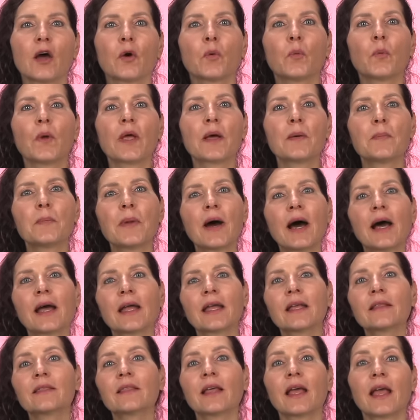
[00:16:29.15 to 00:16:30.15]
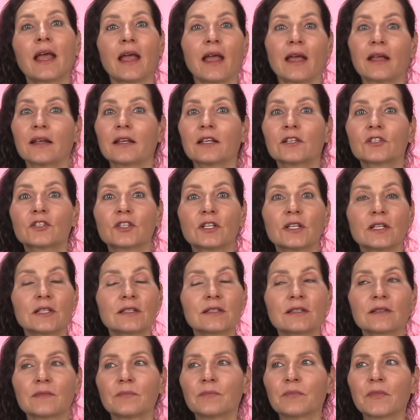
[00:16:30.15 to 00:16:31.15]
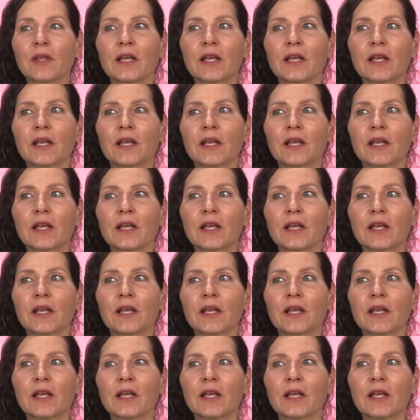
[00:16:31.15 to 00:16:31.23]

whereby the energies